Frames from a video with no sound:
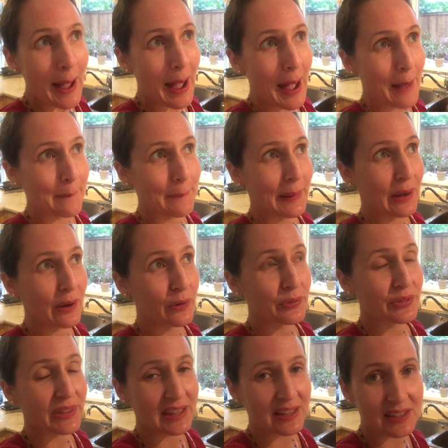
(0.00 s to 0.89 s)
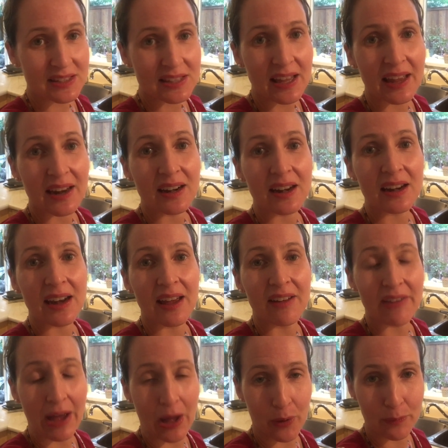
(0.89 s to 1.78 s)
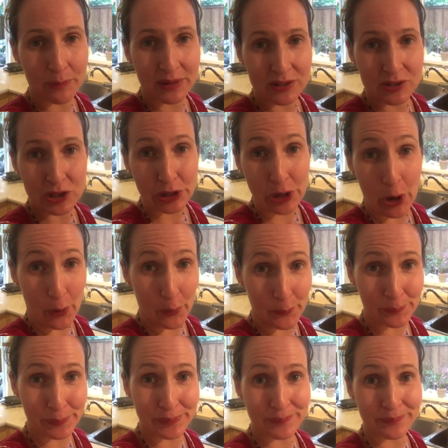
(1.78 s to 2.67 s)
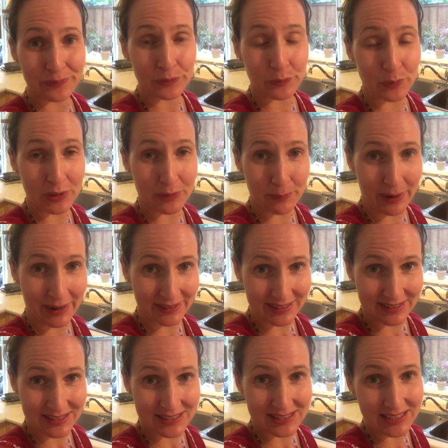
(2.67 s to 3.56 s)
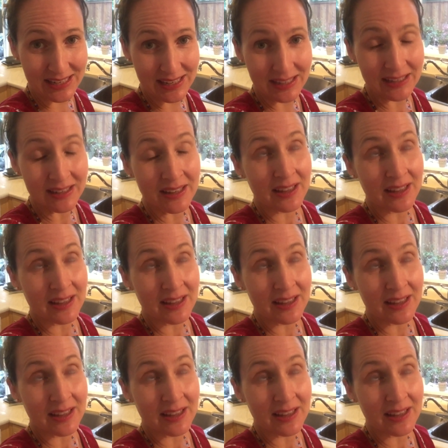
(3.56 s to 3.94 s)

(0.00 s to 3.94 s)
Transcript: about things that have helped me to cope with pregnancy.